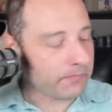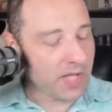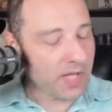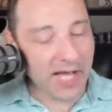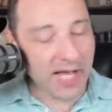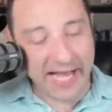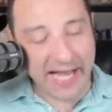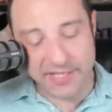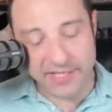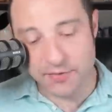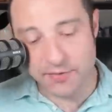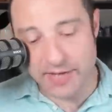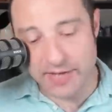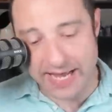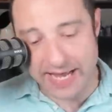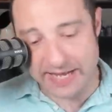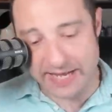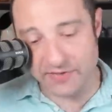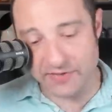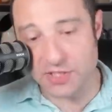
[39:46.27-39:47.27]
I do
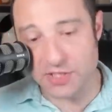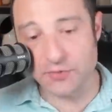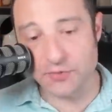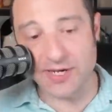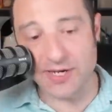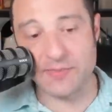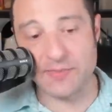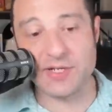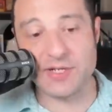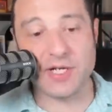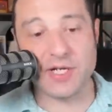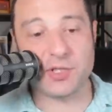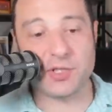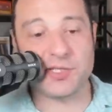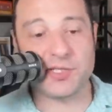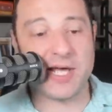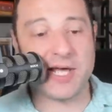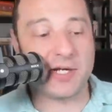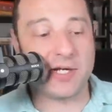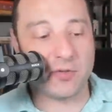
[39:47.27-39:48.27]
not have any good
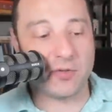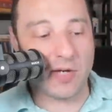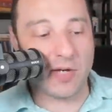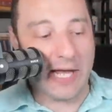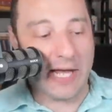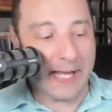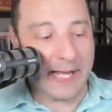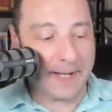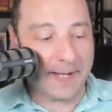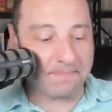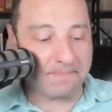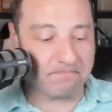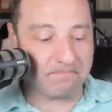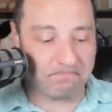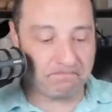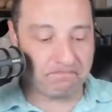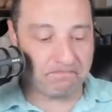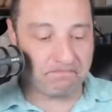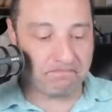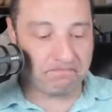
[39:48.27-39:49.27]
recommendations, Anu.
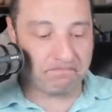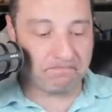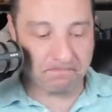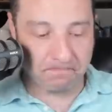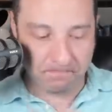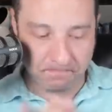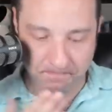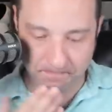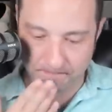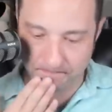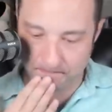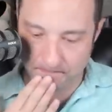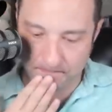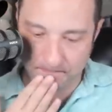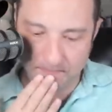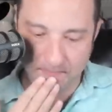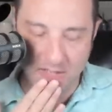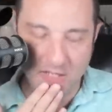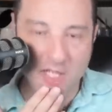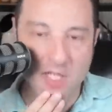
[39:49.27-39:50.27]
Um,
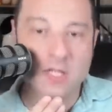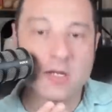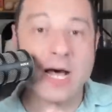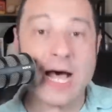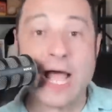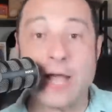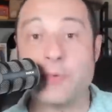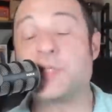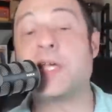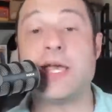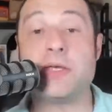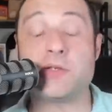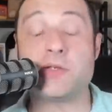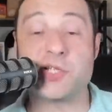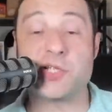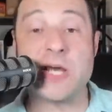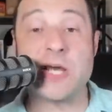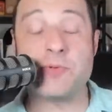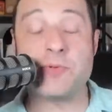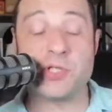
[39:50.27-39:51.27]
I would say there's
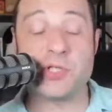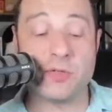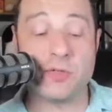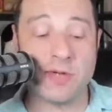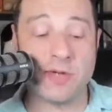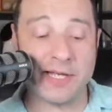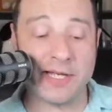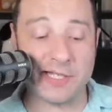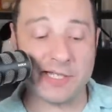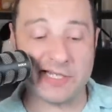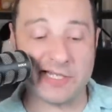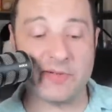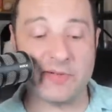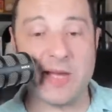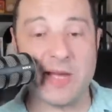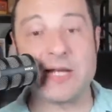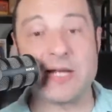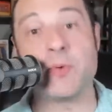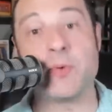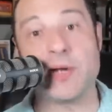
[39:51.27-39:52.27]
a couple two ideas come to
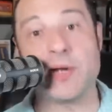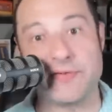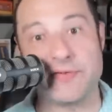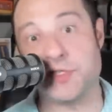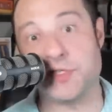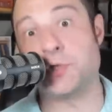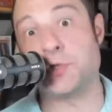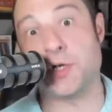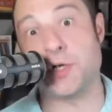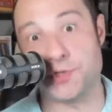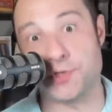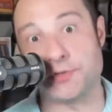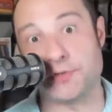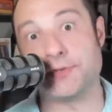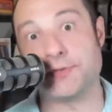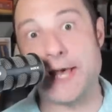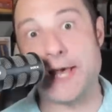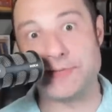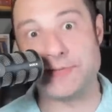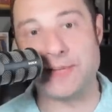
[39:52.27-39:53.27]
mind. Number one, obviously charge your
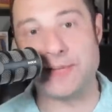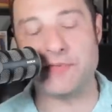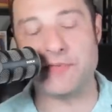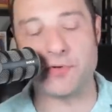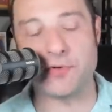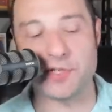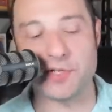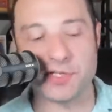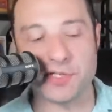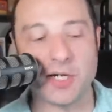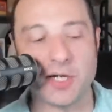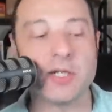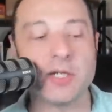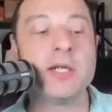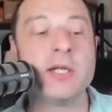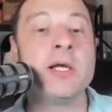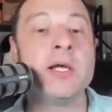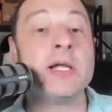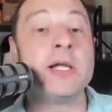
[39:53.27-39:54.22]
laptop before you start.